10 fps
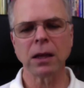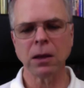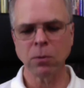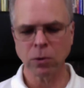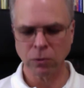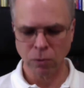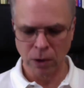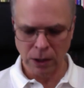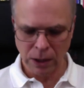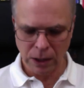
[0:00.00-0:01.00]
he was
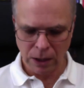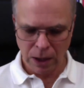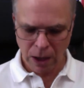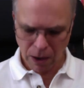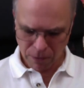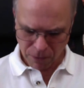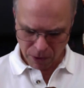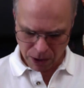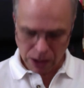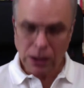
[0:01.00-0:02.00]
really a
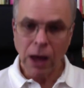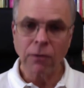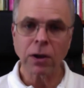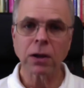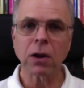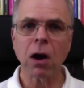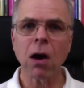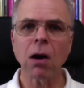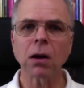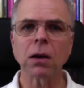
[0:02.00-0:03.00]
very loving
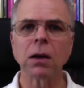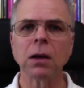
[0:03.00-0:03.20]
dog.